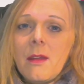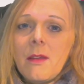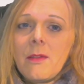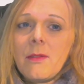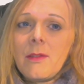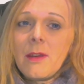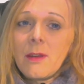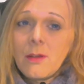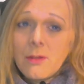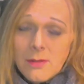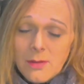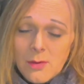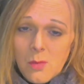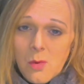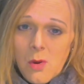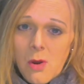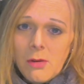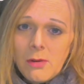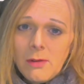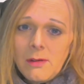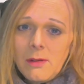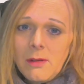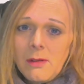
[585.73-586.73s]
The other
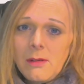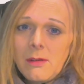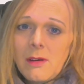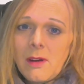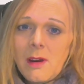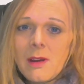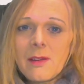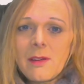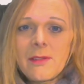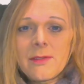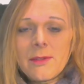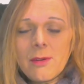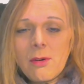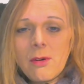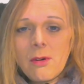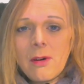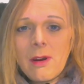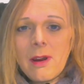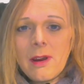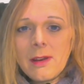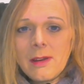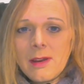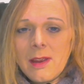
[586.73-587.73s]
one I
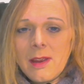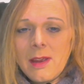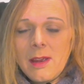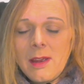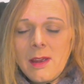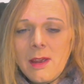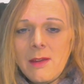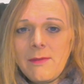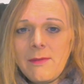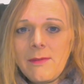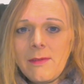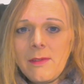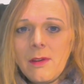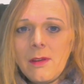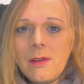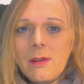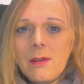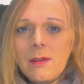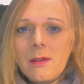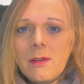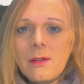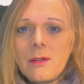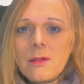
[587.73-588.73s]
thought I'd give
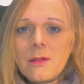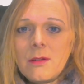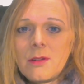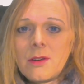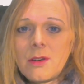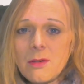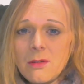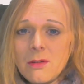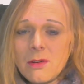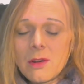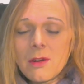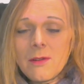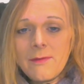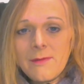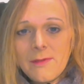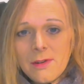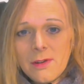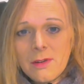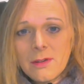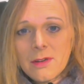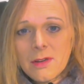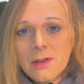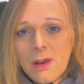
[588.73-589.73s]
2U
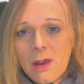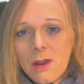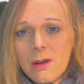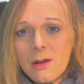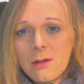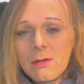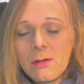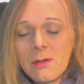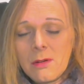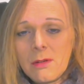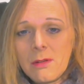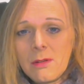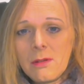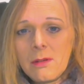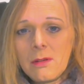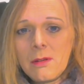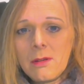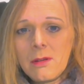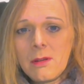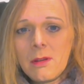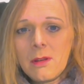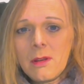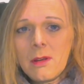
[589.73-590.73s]
convert a go.
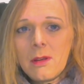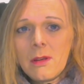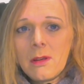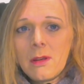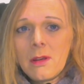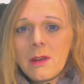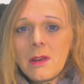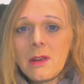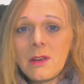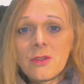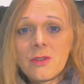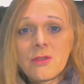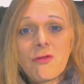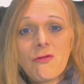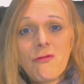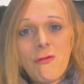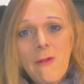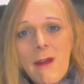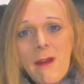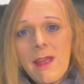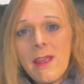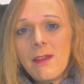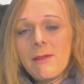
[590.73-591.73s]
It's
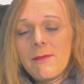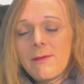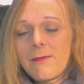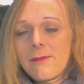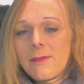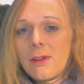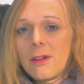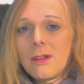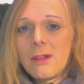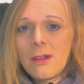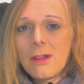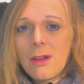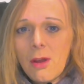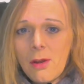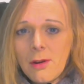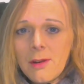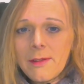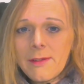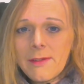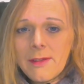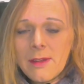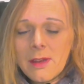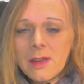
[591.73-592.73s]
great for a lot
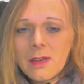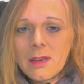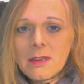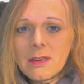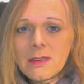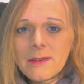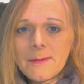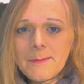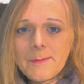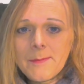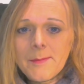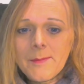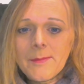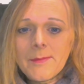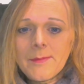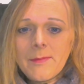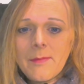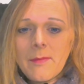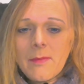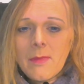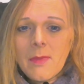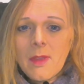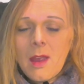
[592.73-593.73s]
of things,
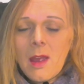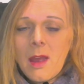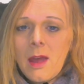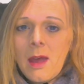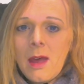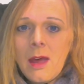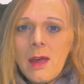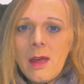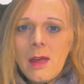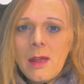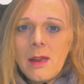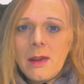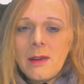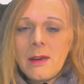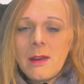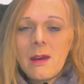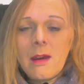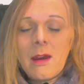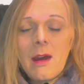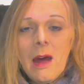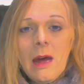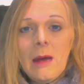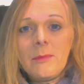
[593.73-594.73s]
and
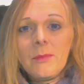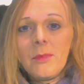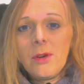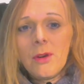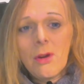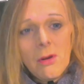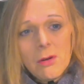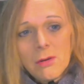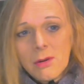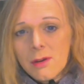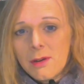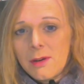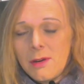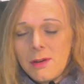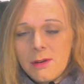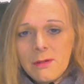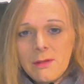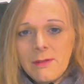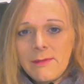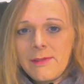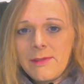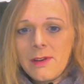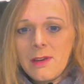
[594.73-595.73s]
I'm not going to
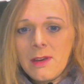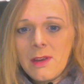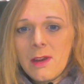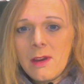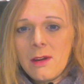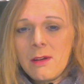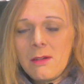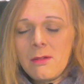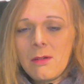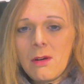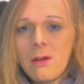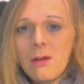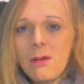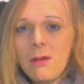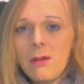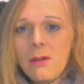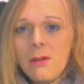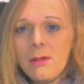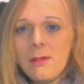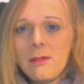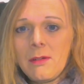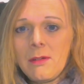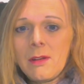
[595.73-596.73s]
do a video
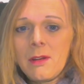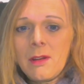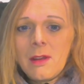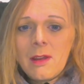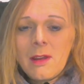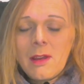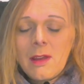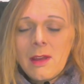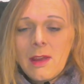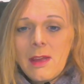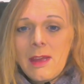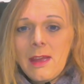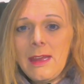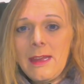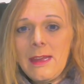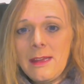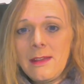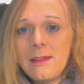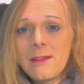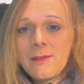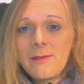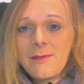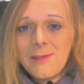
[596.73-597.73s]
on
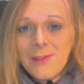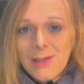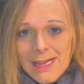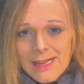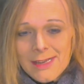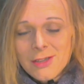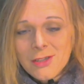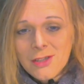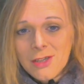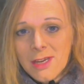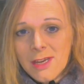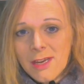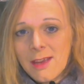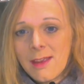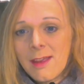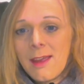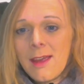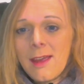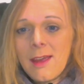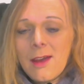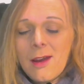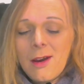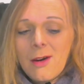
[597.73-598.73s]
either flashing
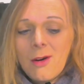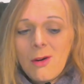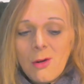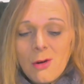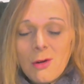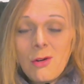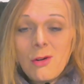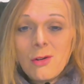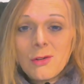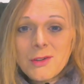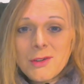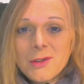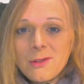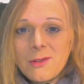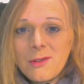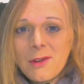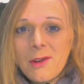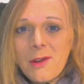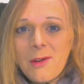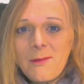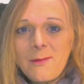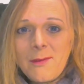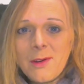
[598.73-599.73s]
or
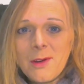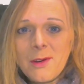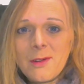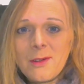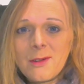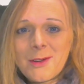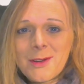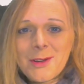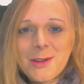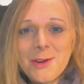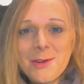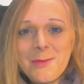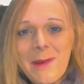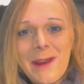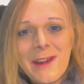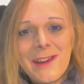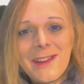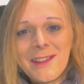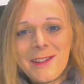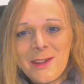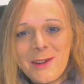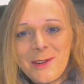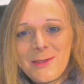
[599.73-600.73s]
2uConvert. There's too
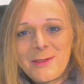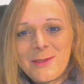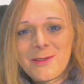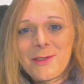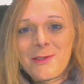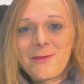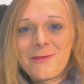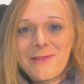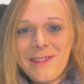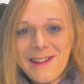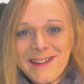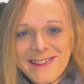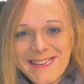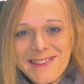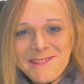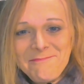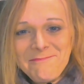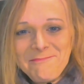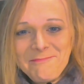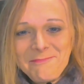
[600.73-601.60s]
many of those already.